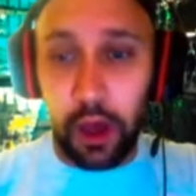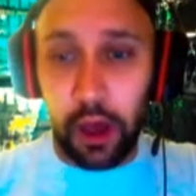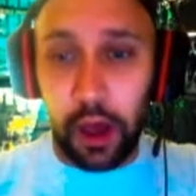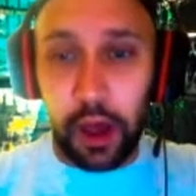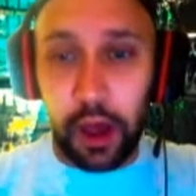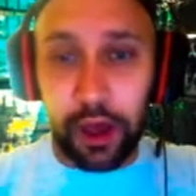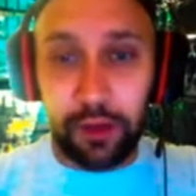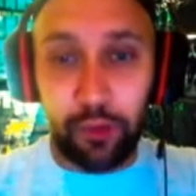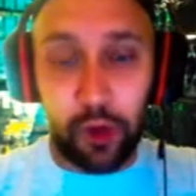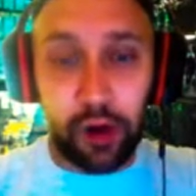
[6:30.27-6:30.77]

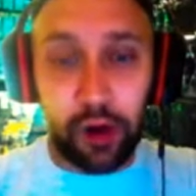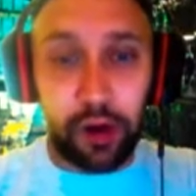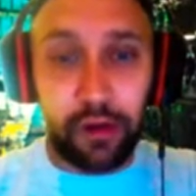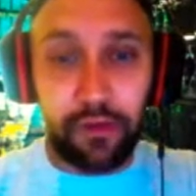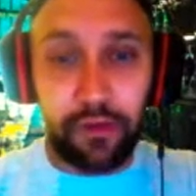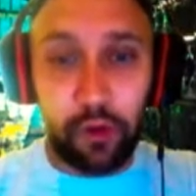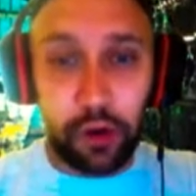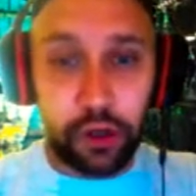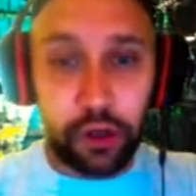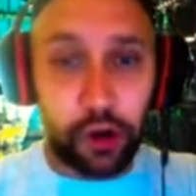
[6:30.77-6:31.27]
We are at
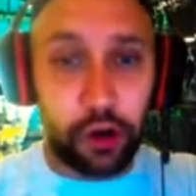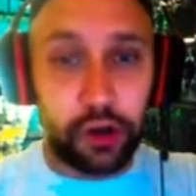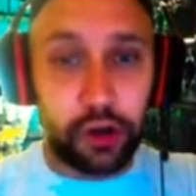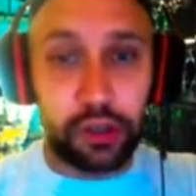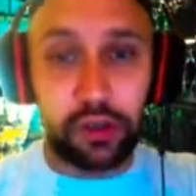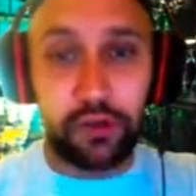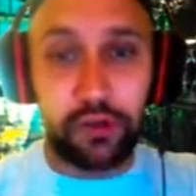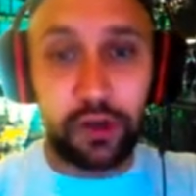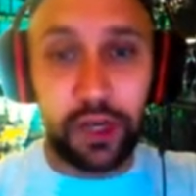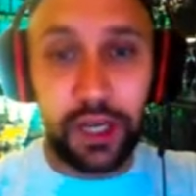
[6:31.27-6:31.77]
4 charges
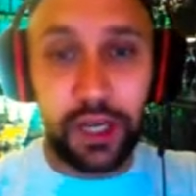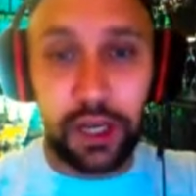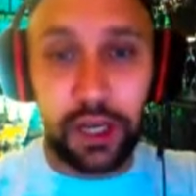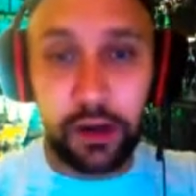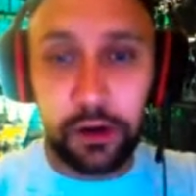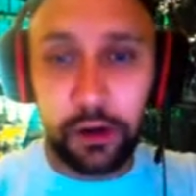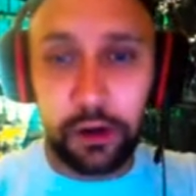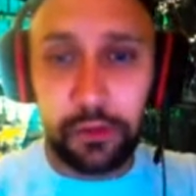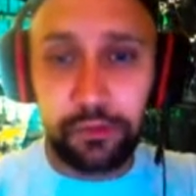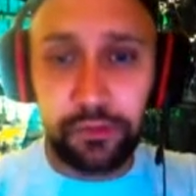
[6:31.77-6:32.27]
over
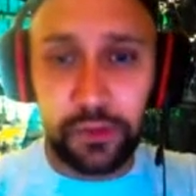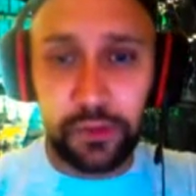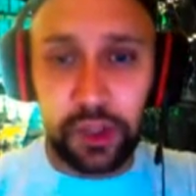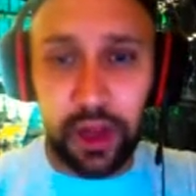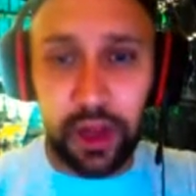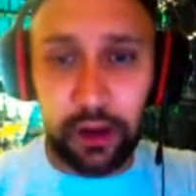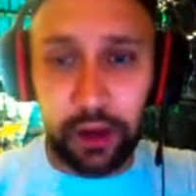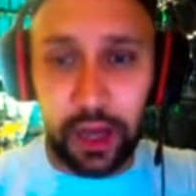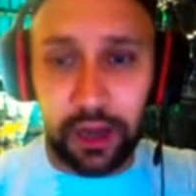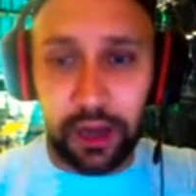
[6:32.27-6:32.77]
here, so that'll
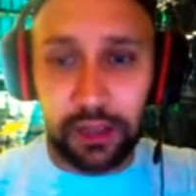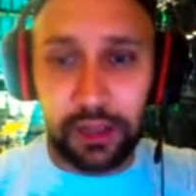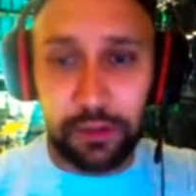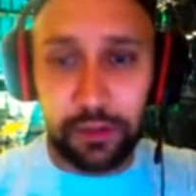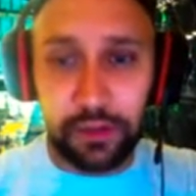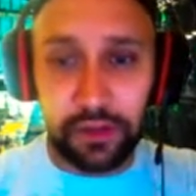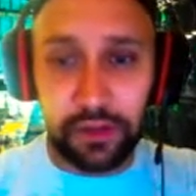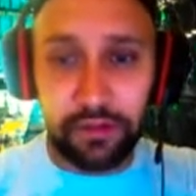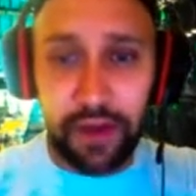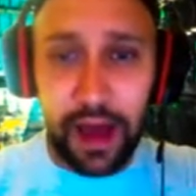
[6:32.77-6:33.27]
get us up to
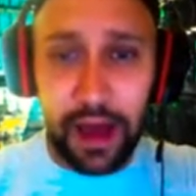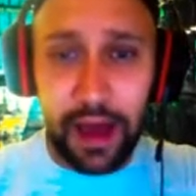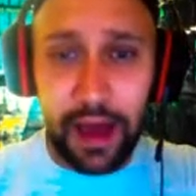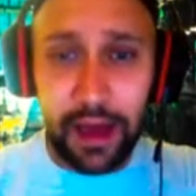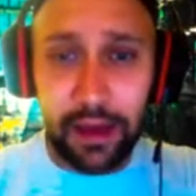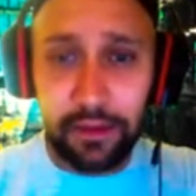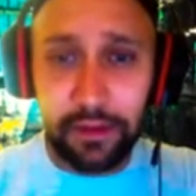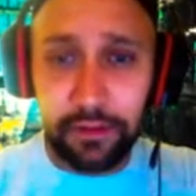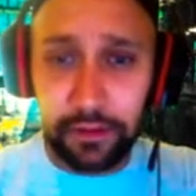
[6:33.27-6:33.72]
5.